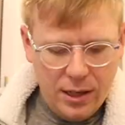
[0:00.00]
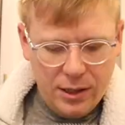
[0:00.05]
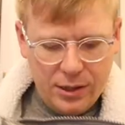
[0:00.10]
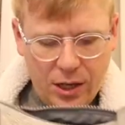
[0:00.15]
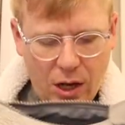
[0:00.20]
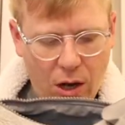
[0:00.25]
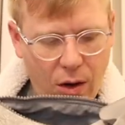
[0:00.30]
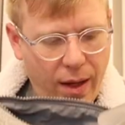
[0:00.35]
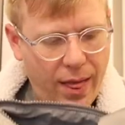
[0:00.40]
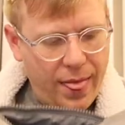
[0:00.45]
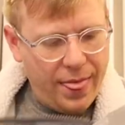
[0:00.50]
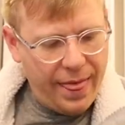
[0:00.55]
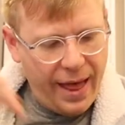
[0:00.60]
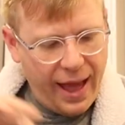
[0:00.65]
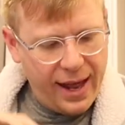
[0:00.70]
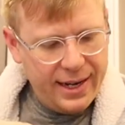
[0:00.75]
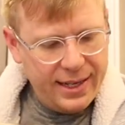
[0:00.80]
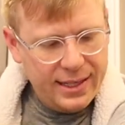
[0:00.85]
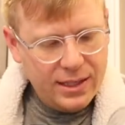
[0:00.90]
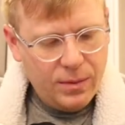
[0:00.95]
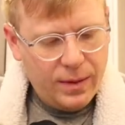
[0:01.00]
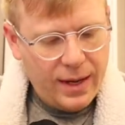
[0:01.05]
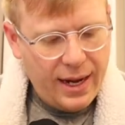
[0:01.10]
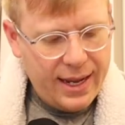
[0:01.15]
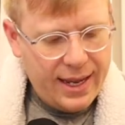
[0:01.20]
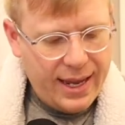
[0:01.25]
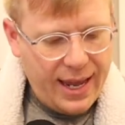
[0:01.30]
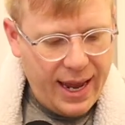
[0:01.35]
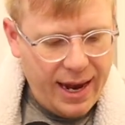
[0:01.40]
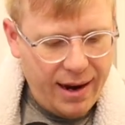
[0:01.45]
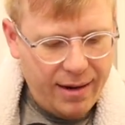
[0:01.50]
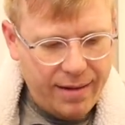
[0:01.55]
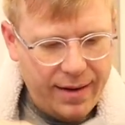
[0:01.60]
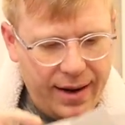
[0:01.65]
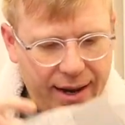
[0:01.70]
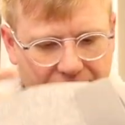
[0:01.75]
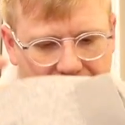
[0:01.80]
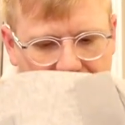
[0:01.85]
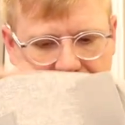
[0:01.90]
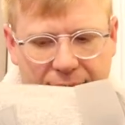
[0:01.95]
So that is what I
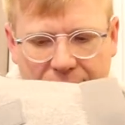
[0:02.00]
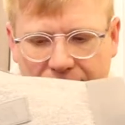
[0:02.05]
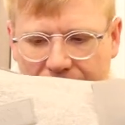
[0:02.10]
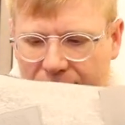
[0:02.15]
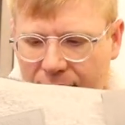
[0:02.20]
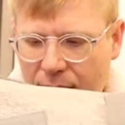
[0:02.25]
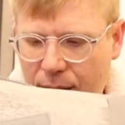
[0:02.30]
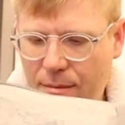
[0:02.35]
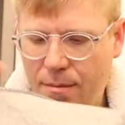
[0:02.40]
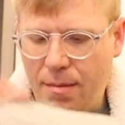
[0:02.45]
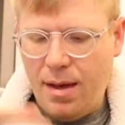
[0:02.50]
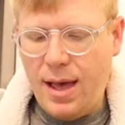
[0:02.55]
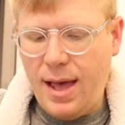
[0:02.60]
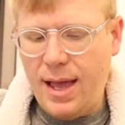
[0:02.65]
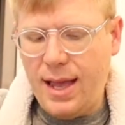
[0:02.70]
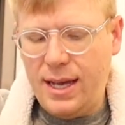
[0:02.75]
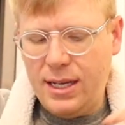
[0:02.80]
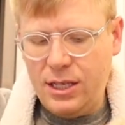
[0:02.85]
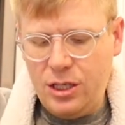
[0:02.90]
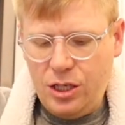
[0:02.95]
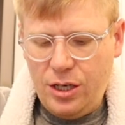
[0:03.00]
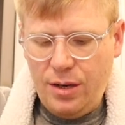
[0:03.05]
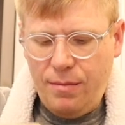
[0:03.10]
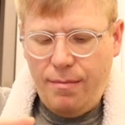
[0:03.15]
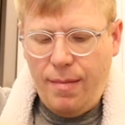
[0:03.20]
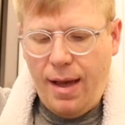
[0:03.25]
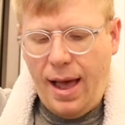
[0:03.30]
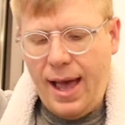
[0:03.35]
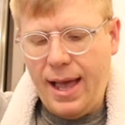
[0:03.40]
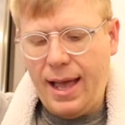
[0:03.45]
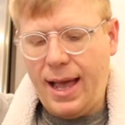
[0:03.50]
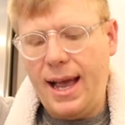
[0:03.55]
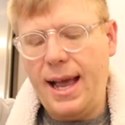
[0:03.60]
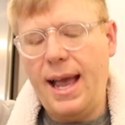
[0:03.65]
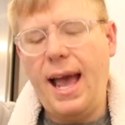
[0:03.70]
carry in my gym bag.